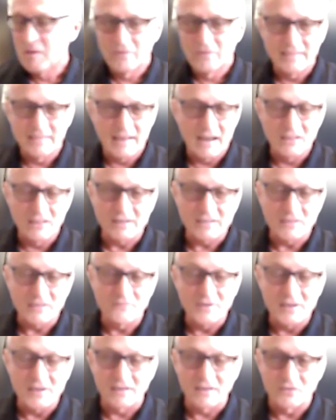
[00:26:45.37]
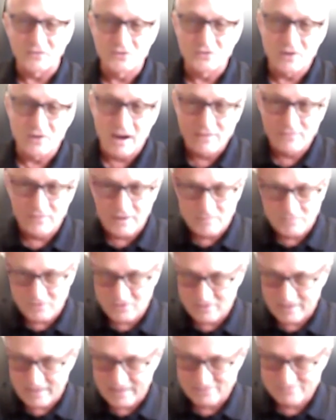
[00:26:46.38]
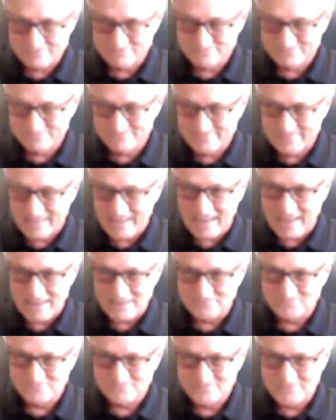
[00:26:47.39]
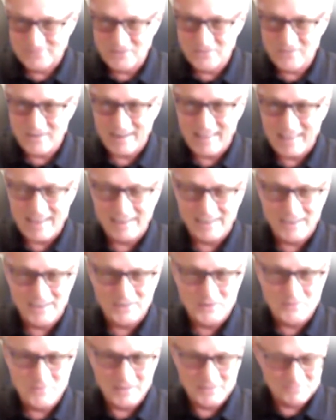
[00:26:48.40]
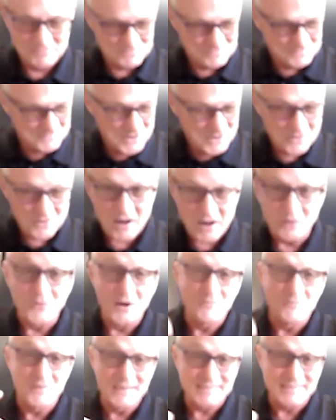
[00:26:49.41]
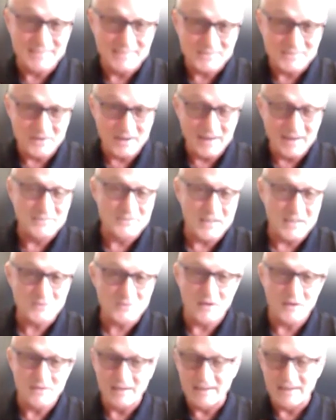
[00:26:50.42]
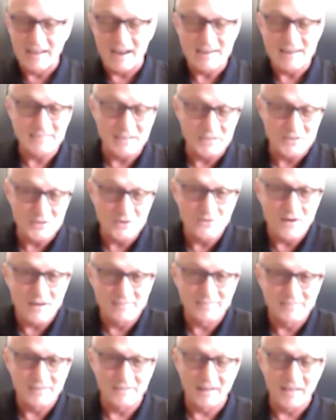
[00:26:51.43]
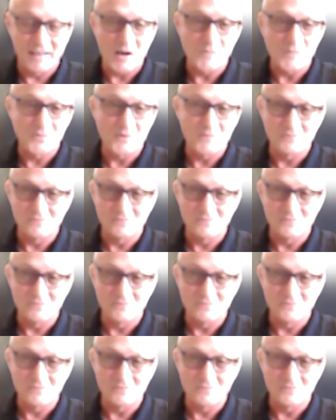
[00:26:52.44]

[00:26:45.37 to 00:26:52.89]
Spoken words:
then I look at the vehicle they're driving, I'm going like, okay, you know how to hang gutter, but you don't know how to run a business, right? Exactly. So that's why I need guys like you out there to help them,